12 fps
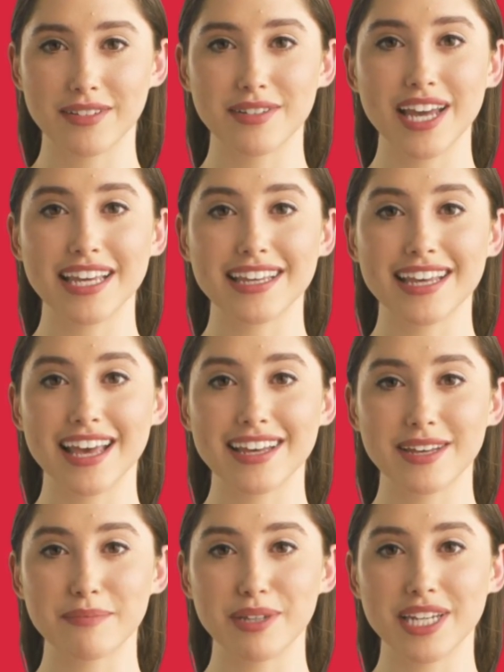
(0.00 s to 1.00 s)
making it a
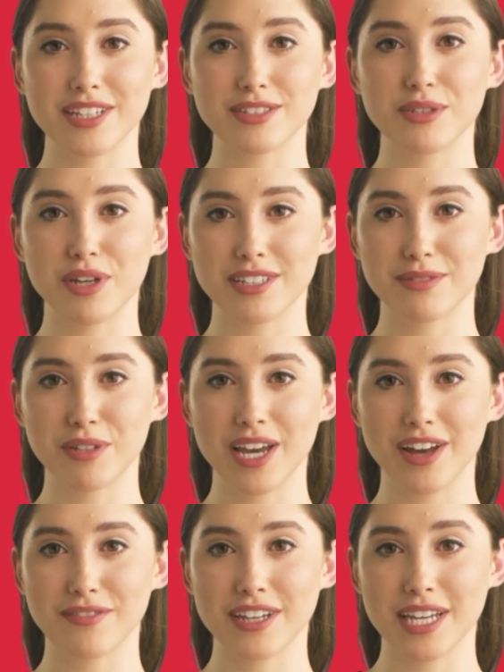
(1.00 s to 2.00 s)
convenient choice for
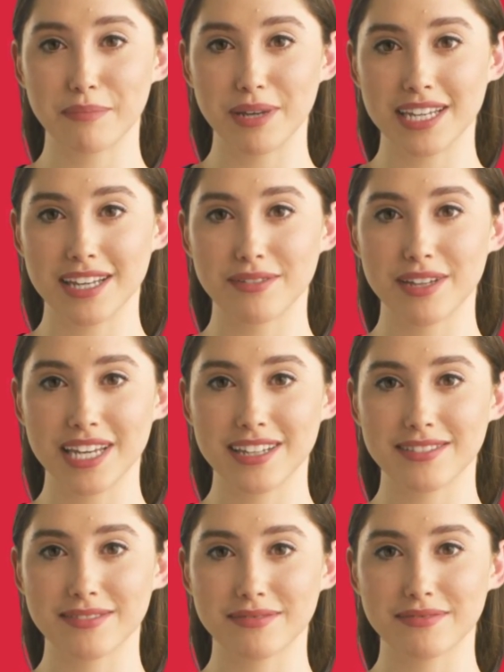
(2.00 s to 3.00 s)
everyday banking
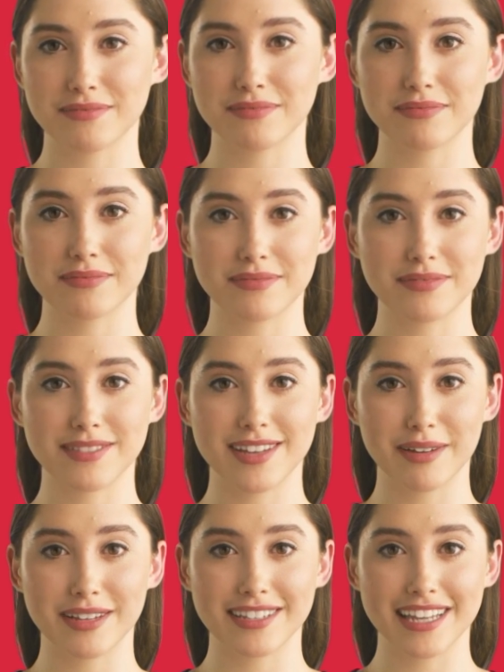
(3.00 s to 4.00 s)
needs.
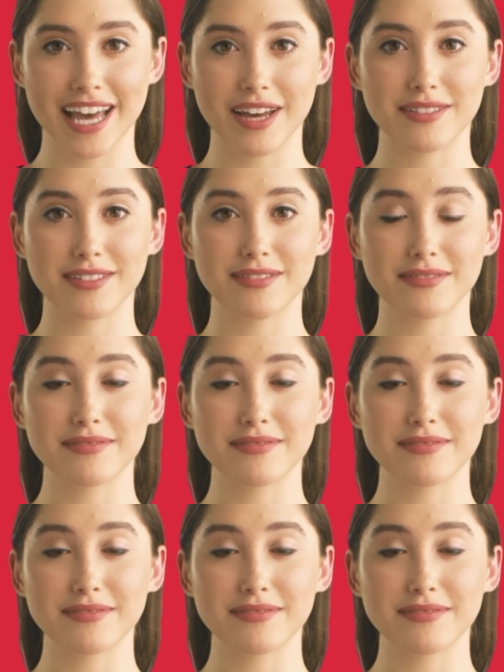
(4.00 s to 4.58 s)
Savings accounts.